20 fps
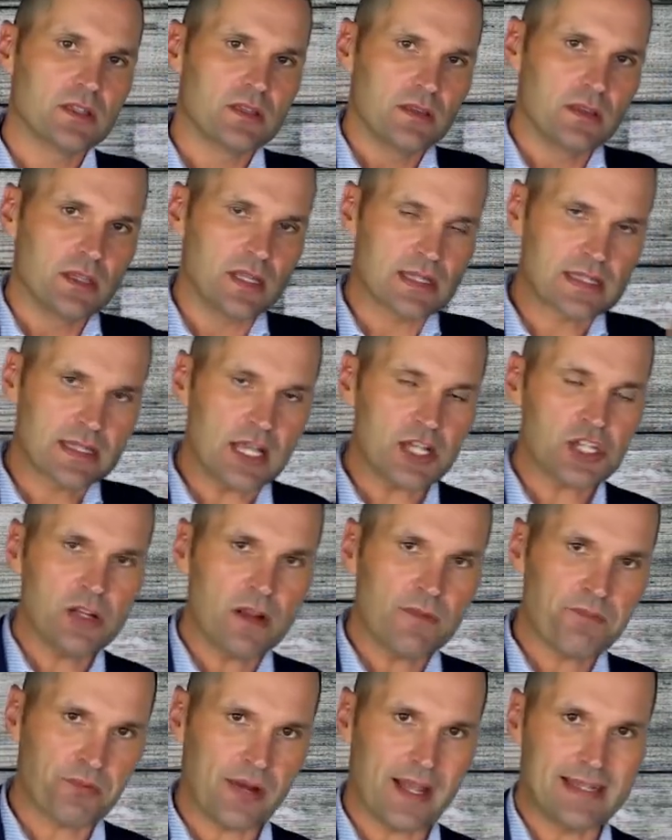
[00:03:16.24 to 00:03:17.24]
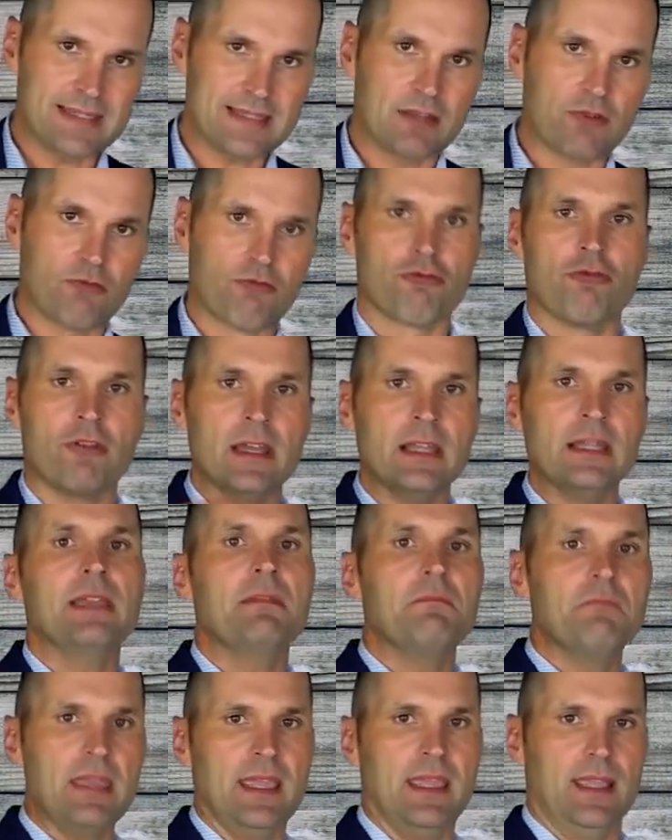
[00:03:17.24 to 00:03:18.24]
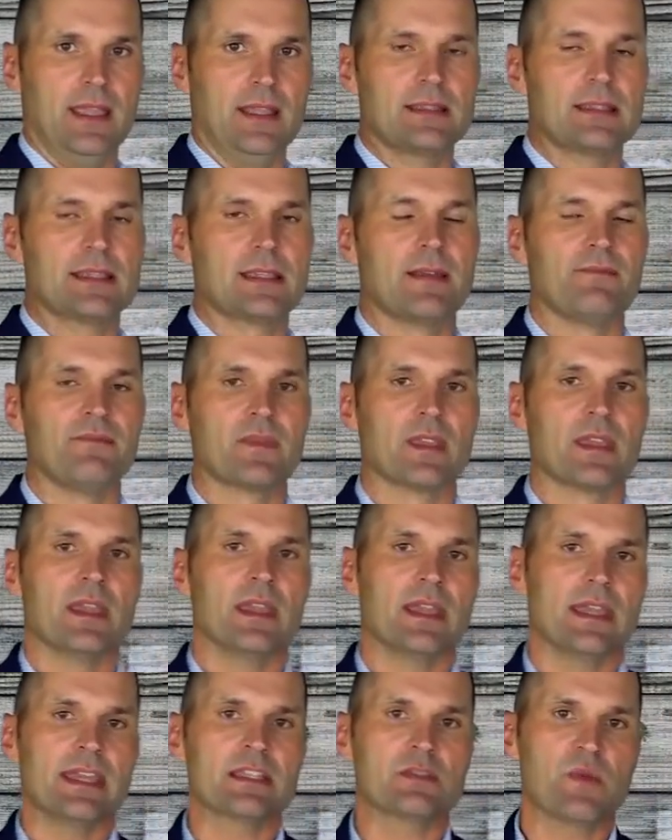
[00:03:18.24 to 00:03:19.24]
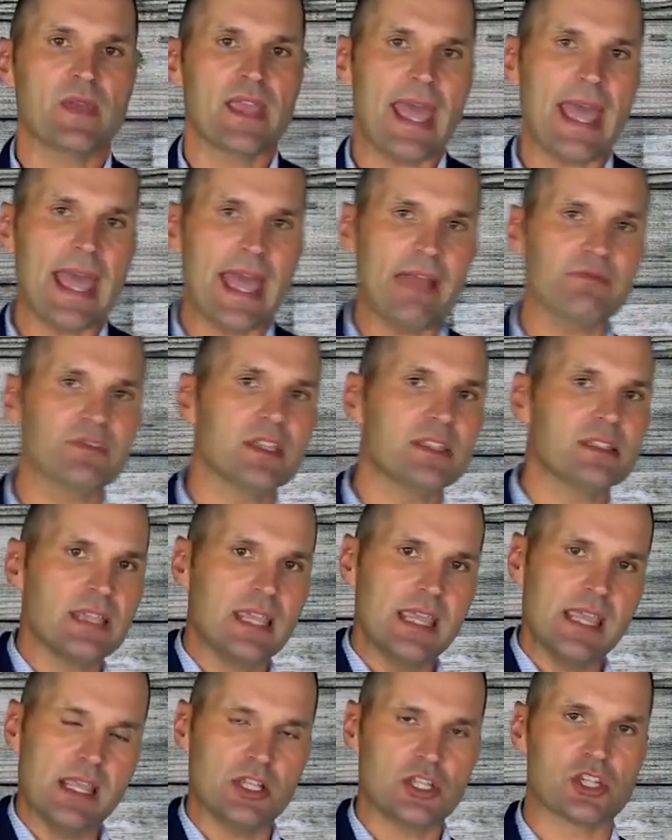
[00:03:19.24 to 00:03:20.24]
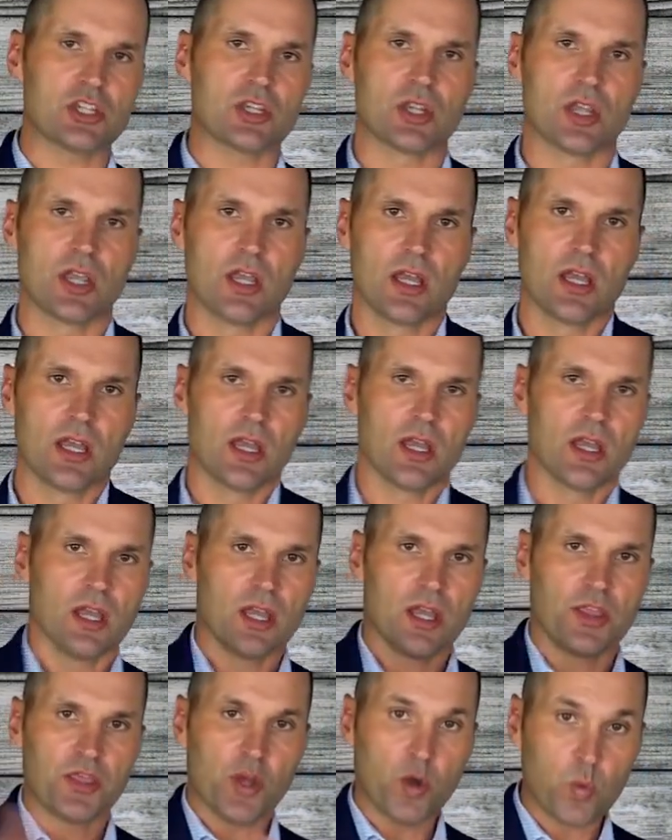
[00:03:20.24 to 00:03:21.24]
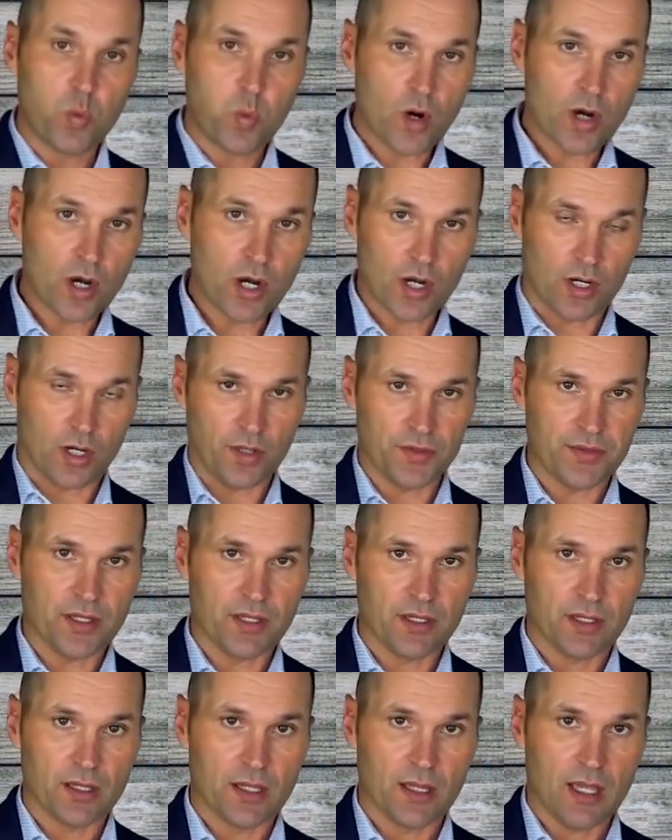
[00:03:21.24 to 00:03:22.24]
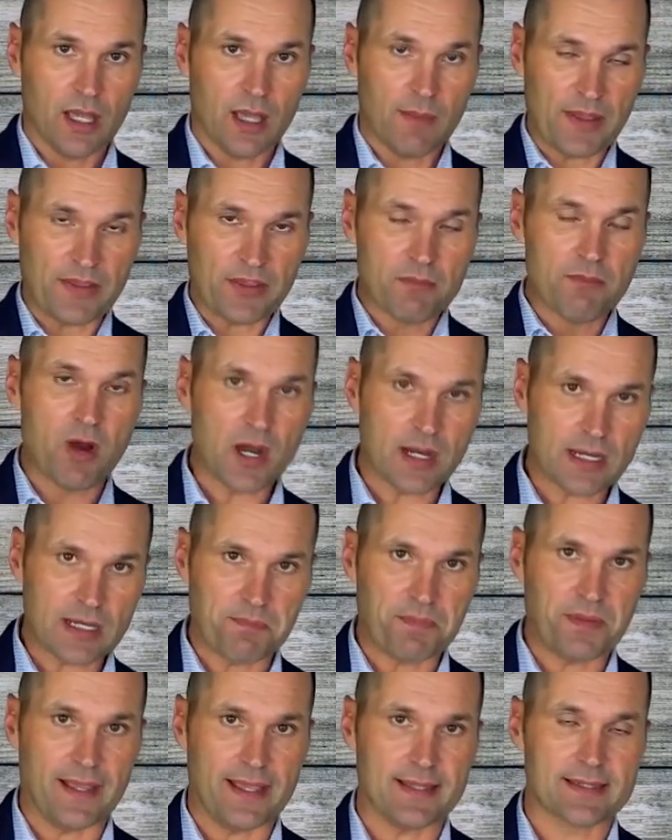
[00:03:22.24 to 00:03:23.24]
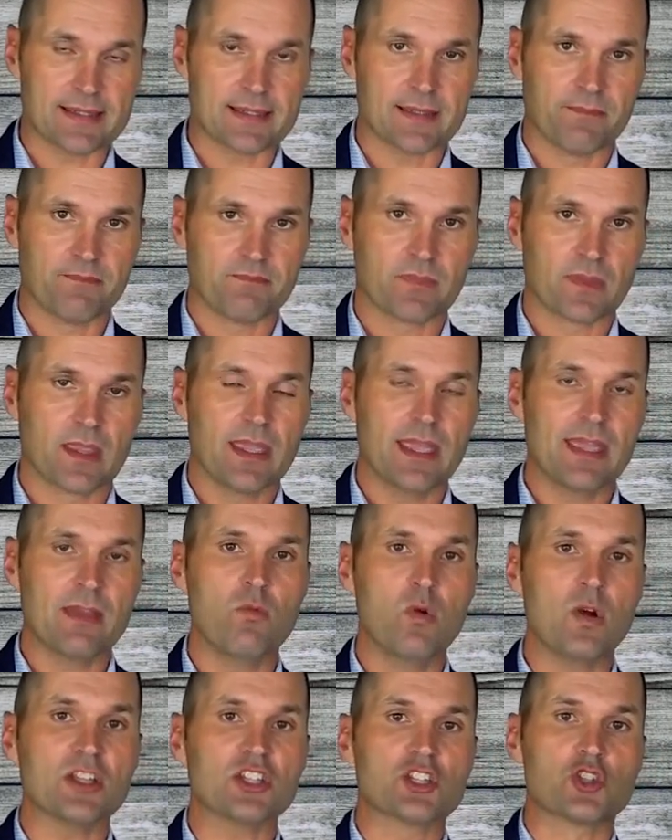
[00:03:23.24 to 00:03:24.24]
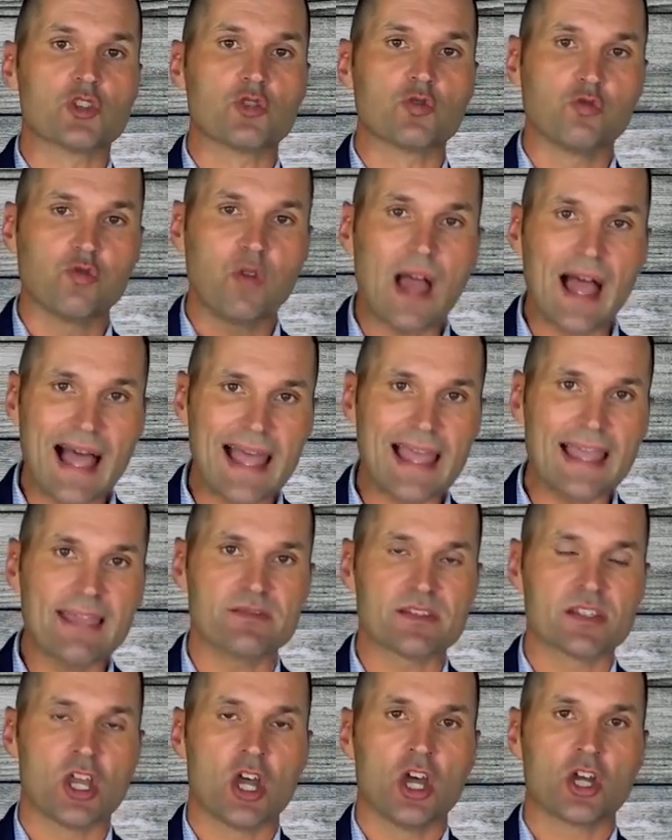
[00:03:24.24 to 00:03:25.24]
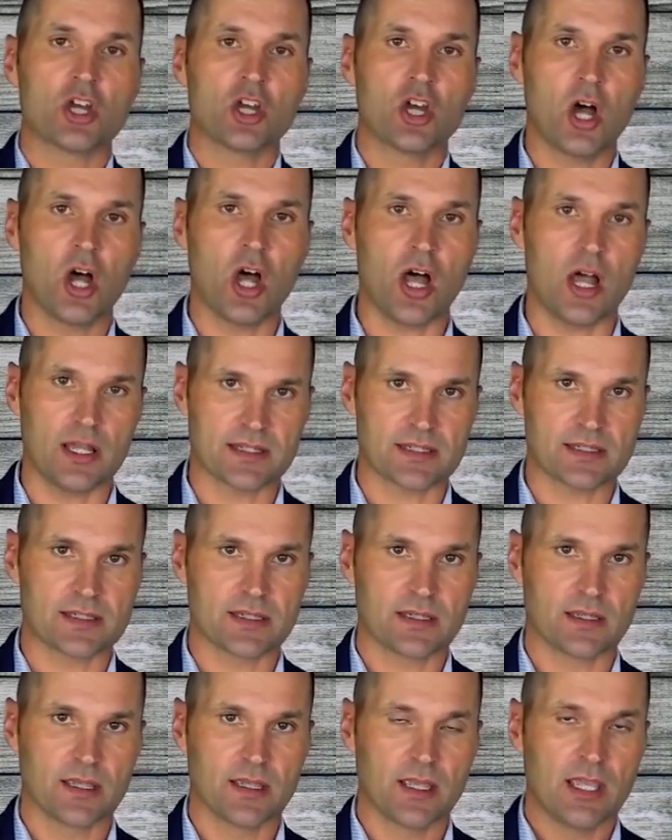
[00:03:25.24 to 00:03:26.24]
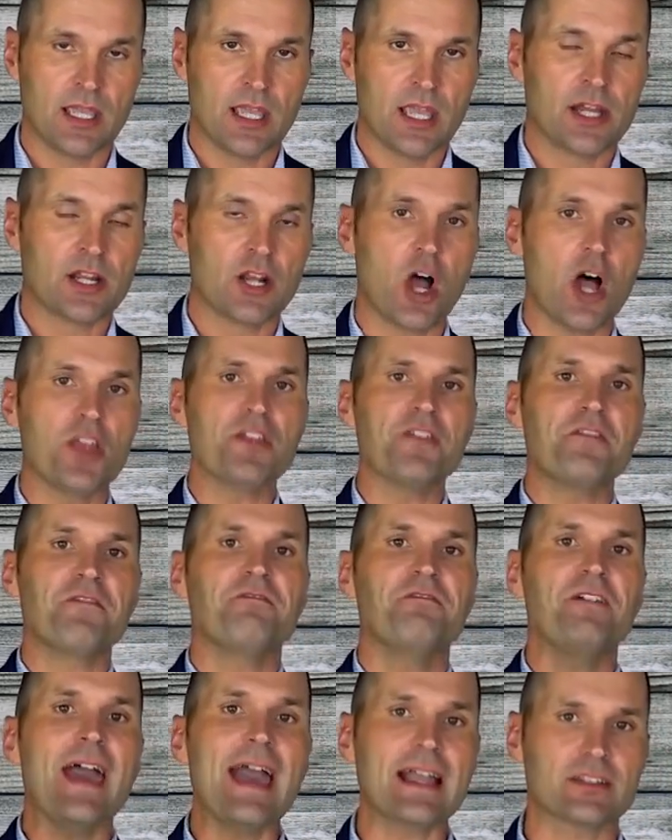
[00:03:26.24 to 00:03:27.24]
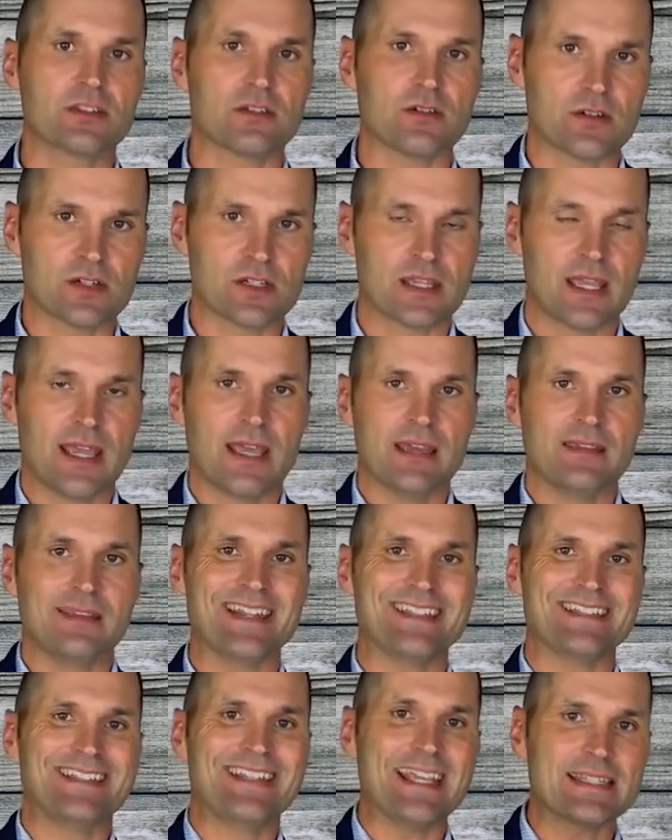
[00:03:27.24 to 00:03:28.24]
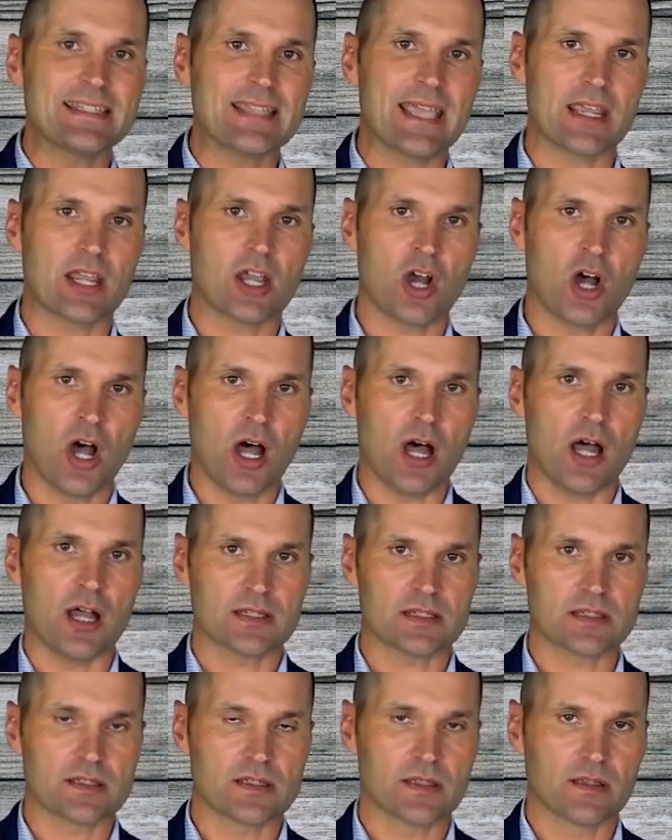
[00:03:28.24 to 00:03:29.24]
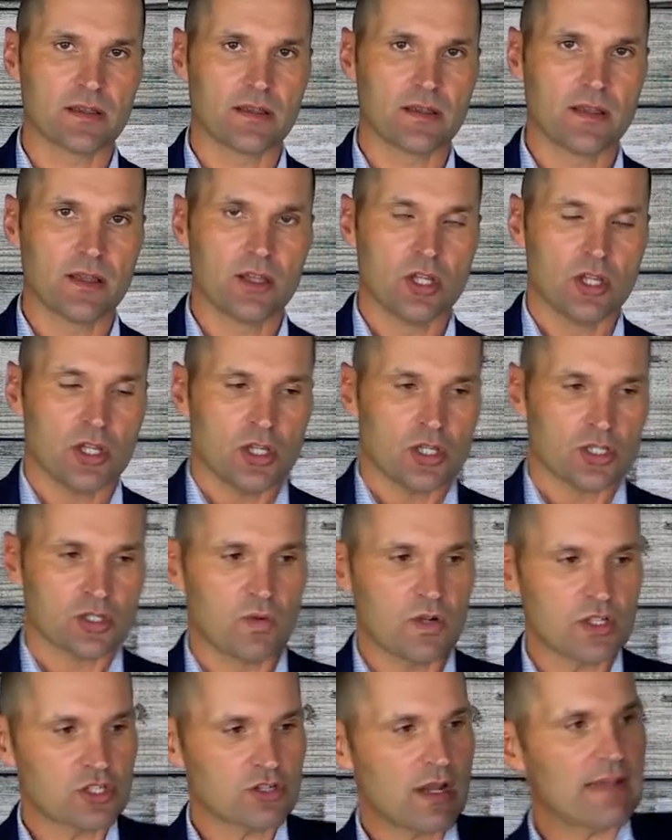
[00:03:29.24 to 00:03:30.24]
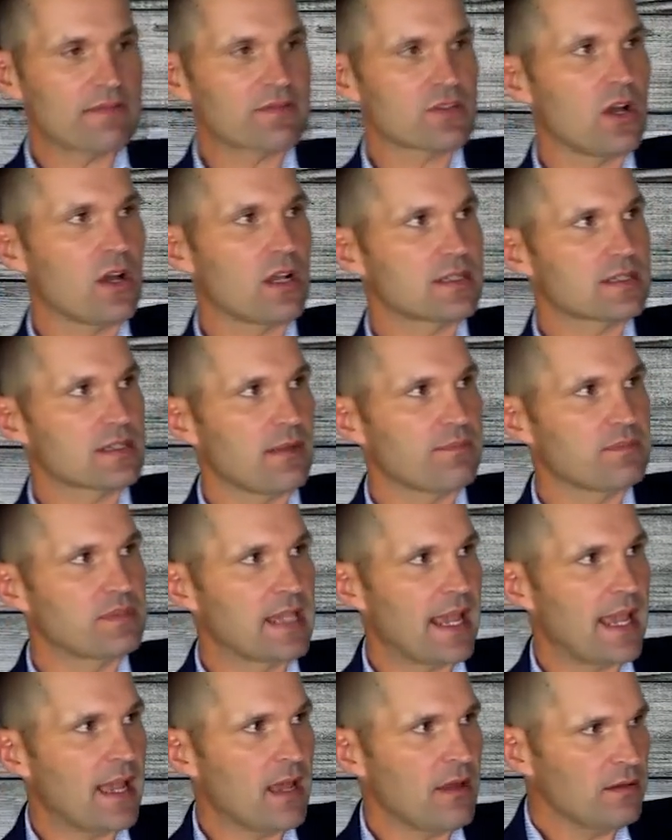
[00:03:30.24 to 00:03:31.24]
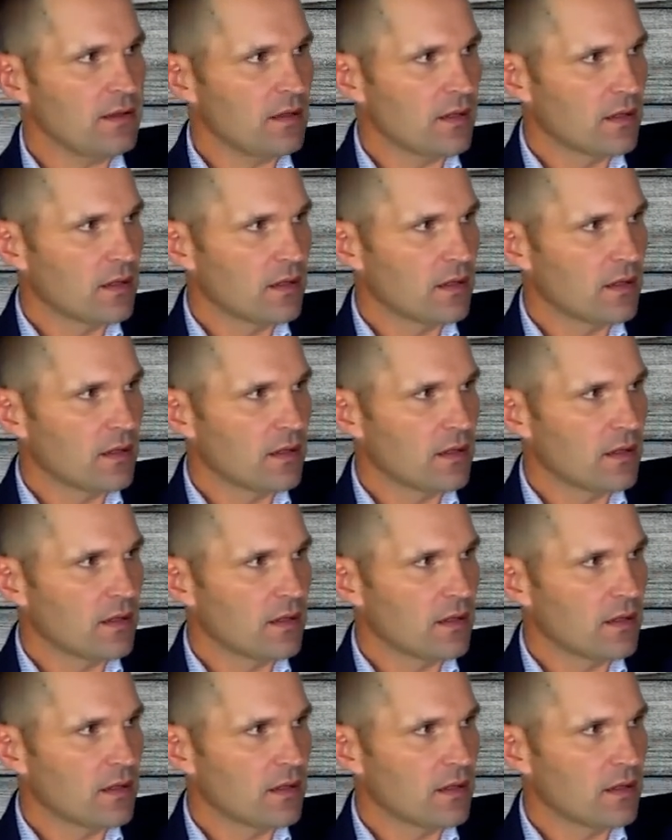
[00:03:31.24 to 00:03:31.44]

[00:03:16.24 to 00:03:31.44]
the discussion of pricing really means is we have to teach the world about the marketplace and what drives cost and all the factors that dictate cost. So what drives cost up, down?